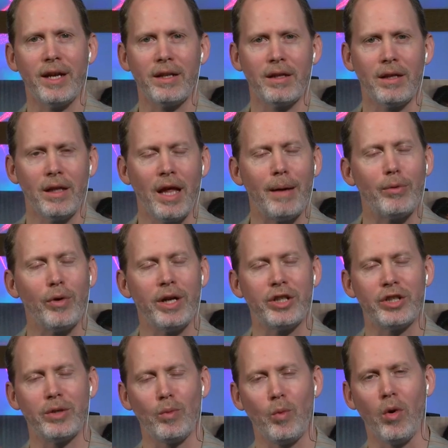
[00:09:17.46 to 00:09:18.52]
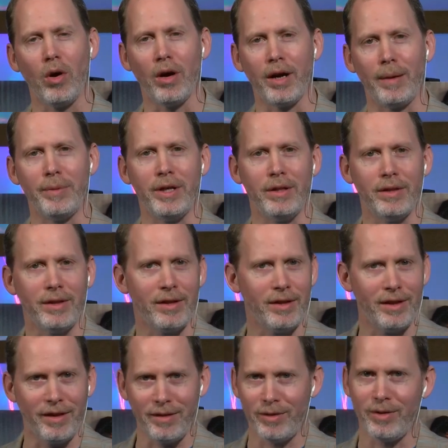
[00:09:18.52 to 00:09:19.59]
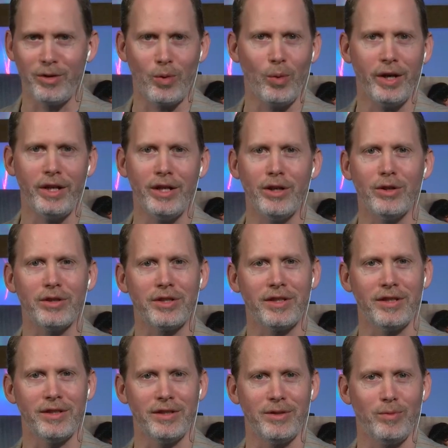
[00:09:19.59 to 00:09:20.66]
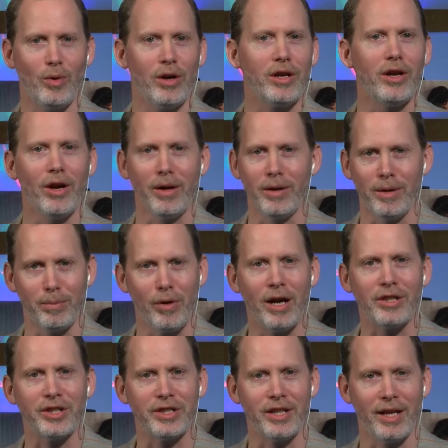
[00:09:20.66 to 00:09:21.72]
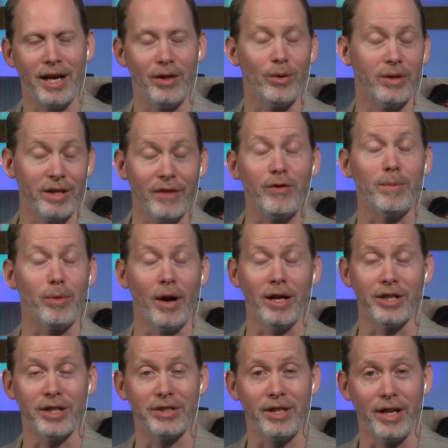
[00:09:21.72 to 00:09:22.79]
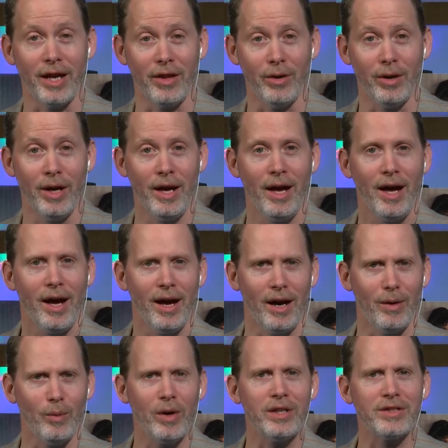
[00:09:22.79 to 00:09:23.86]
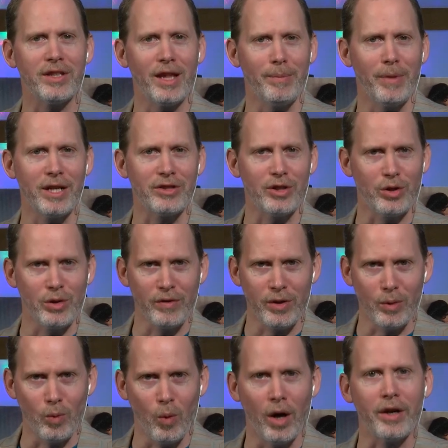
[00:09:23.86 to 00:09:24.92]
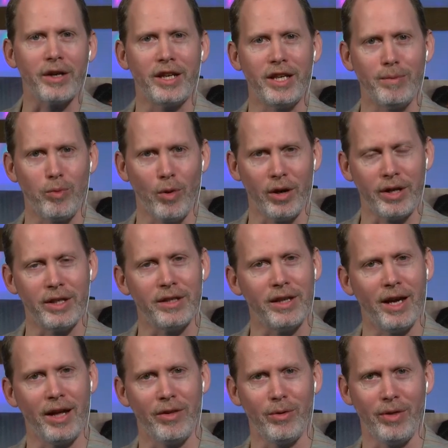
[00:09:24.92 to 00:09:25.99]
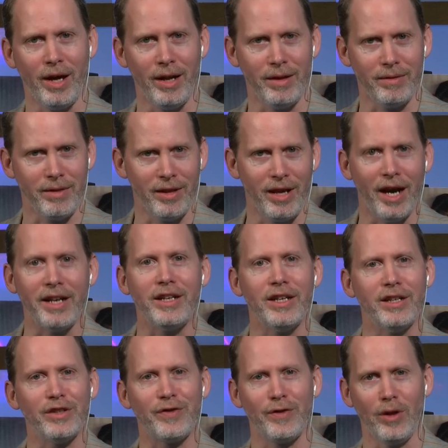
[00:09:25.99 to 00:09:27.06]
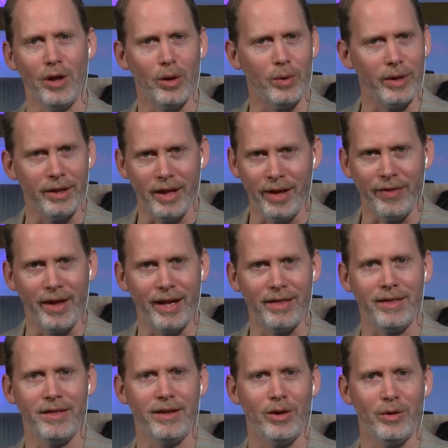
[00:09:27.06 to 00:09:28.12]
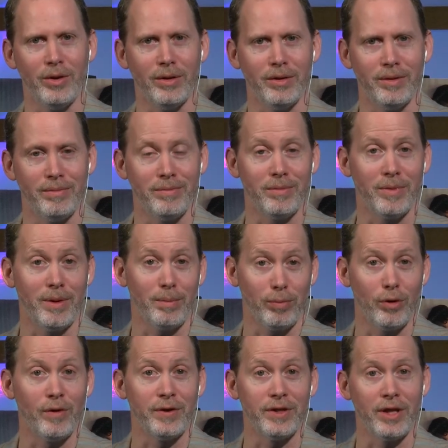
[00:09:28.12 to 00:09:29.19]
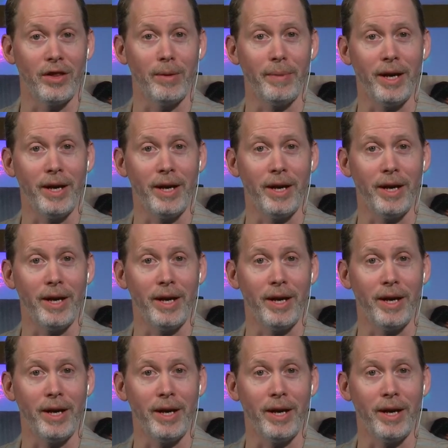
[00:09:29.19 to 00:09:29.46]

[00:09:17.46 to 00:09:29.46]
that collaboration work? I mean, 20 years to working on a project together or different projects together. Uh, what is it that makes the two of you want to keep working together that the ideas flow and, and that, you know, the, the proof is on the